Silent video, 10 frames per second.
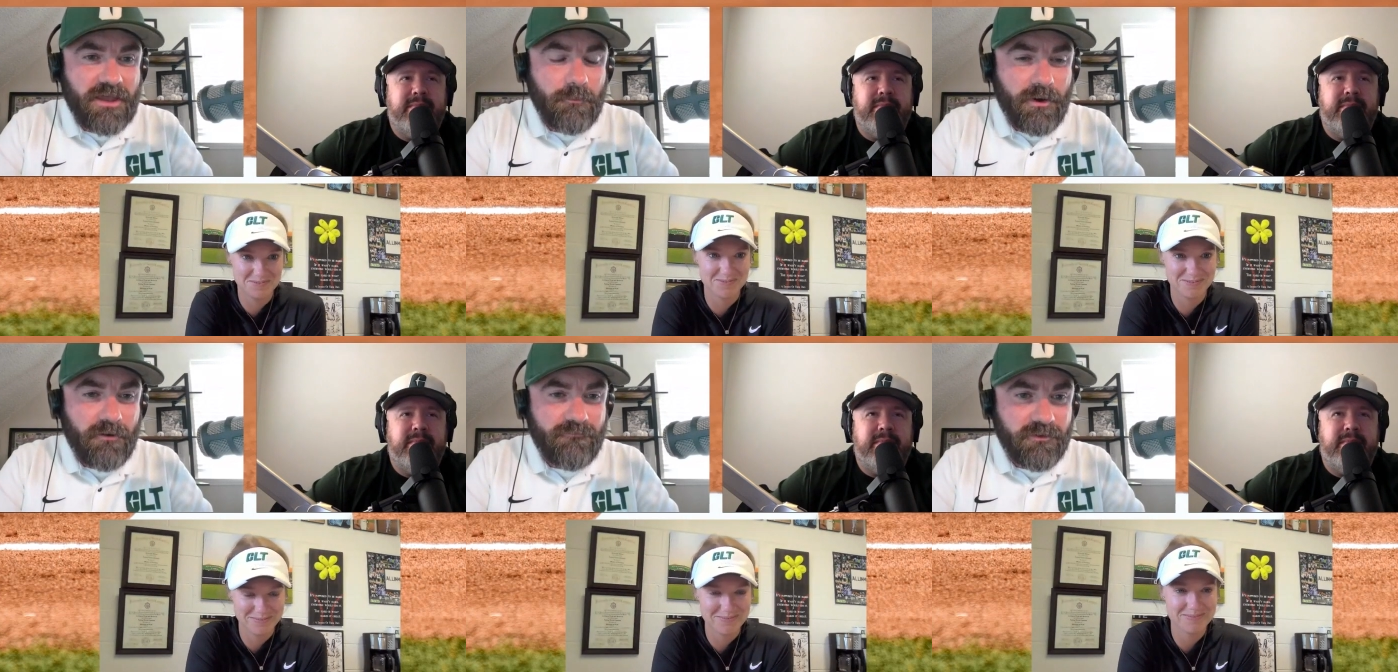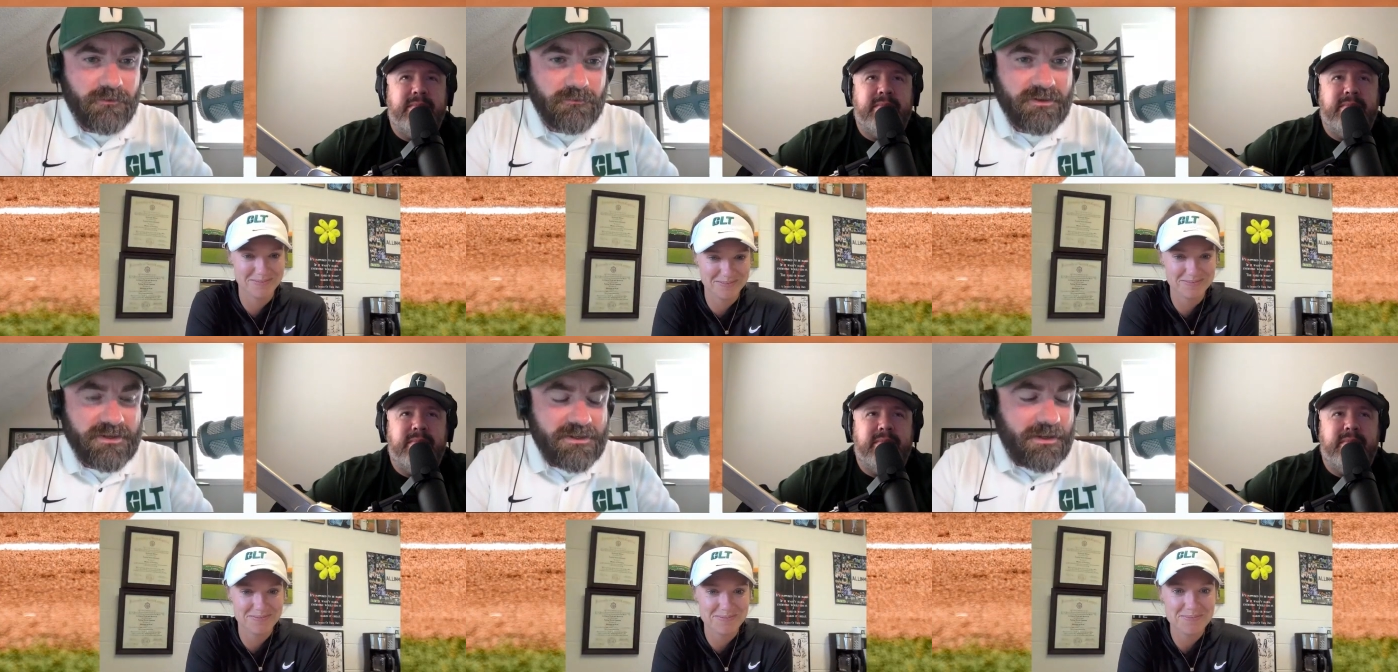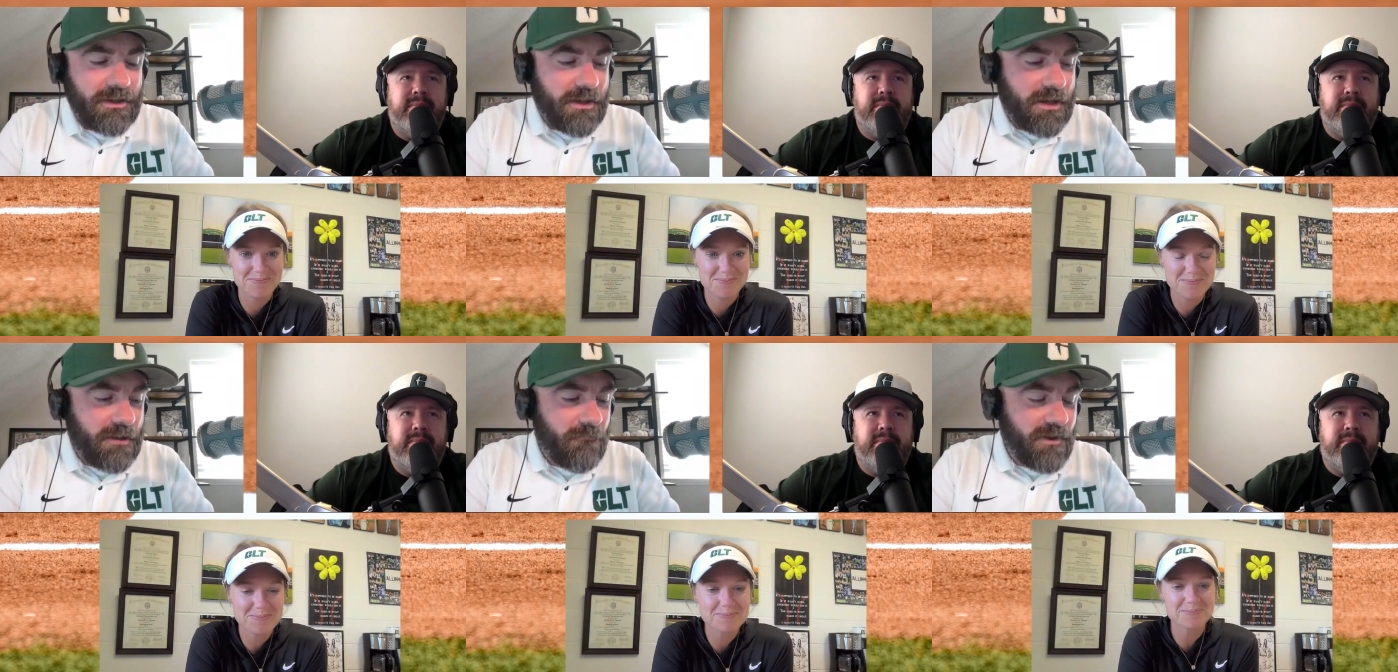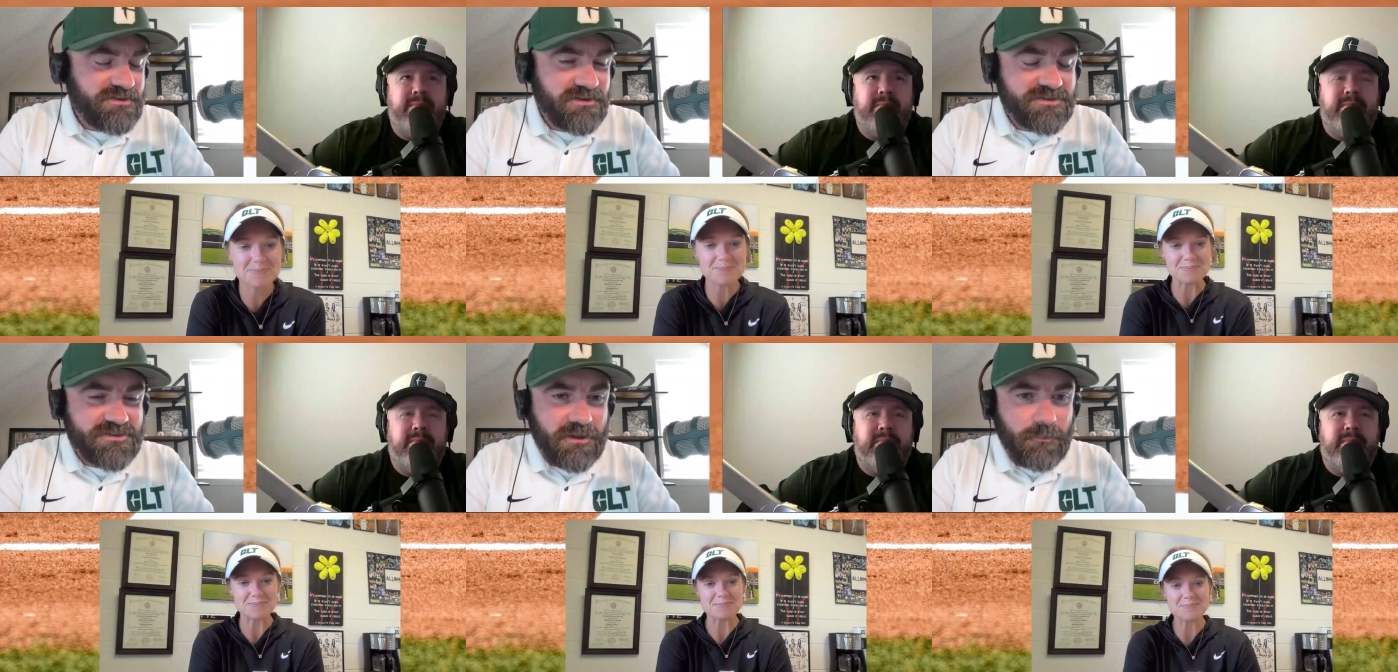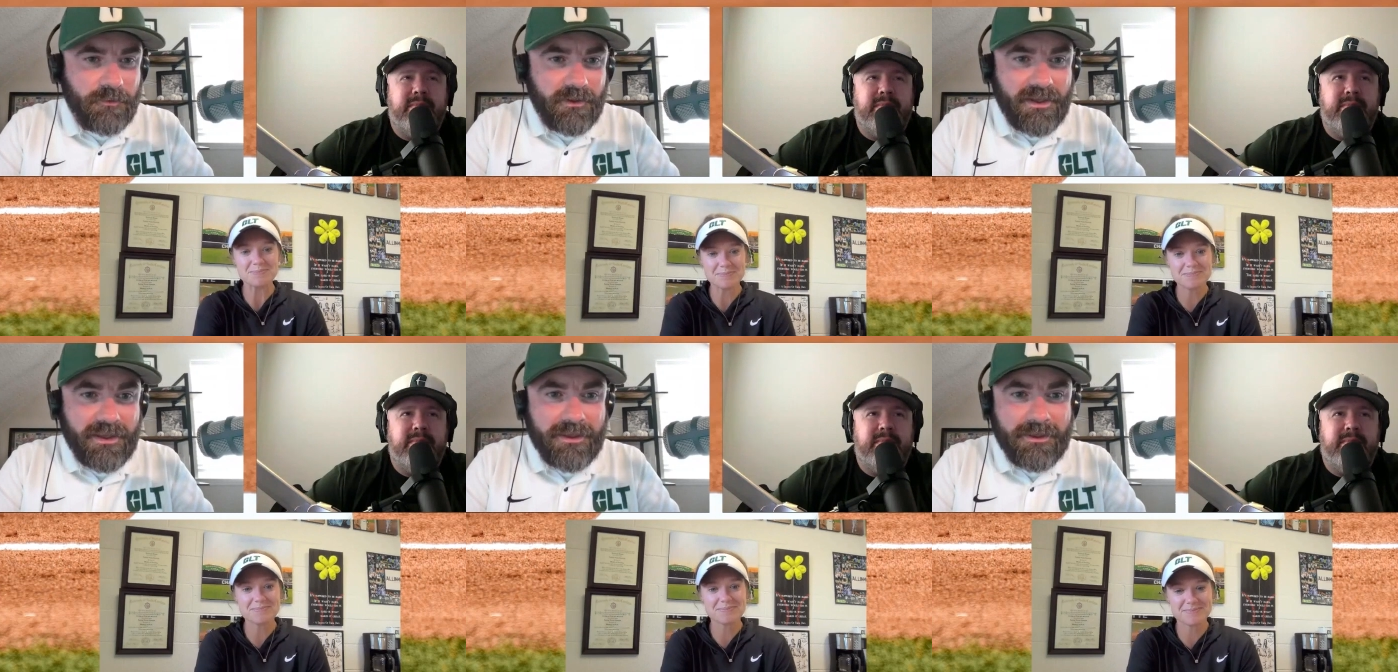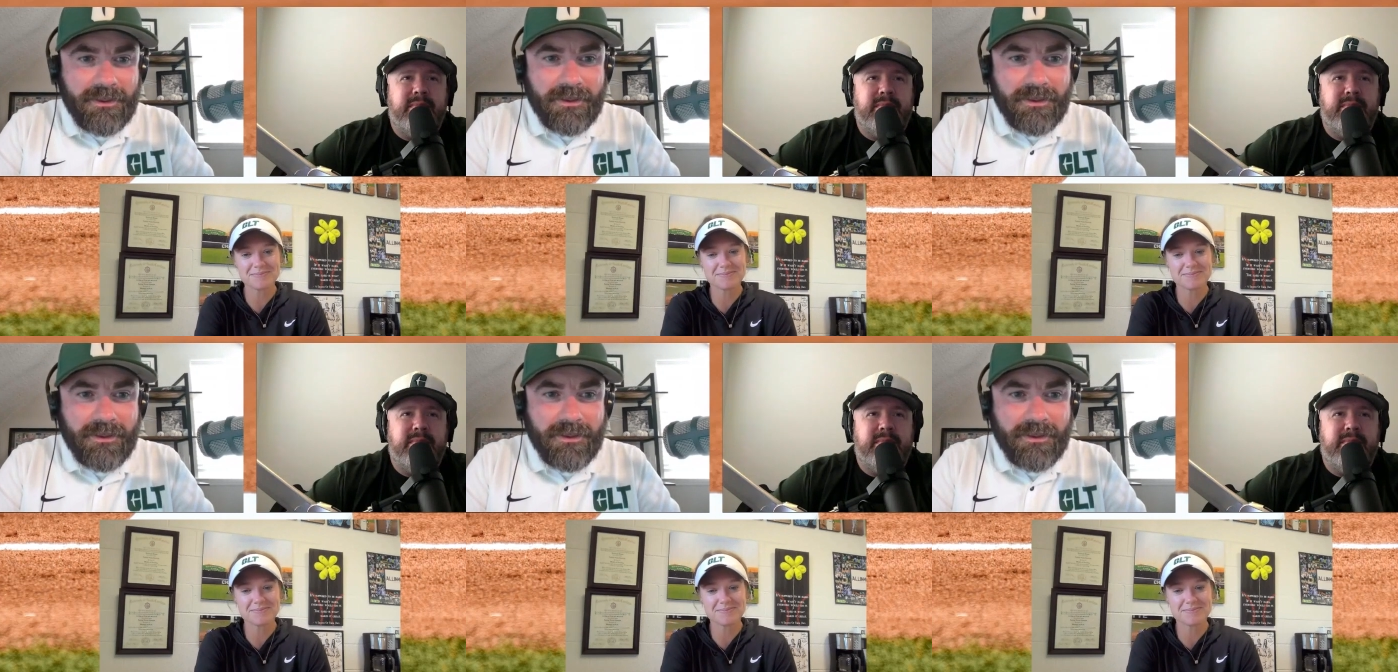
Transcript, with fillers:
Speaker 1: at ball field uh, watching his son play.